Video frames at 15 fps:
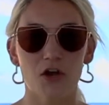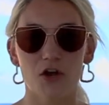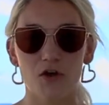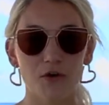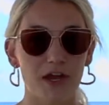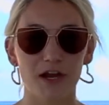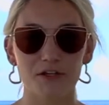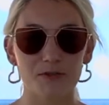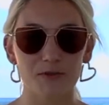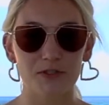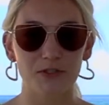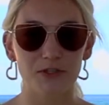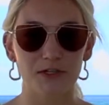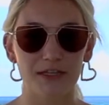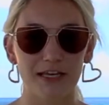Who cares what
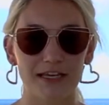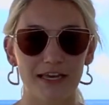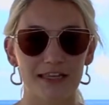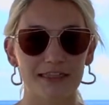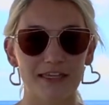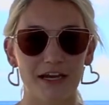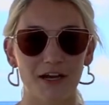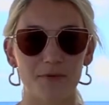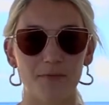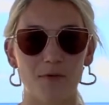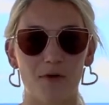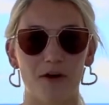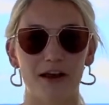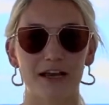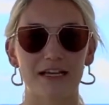you look like at the airport?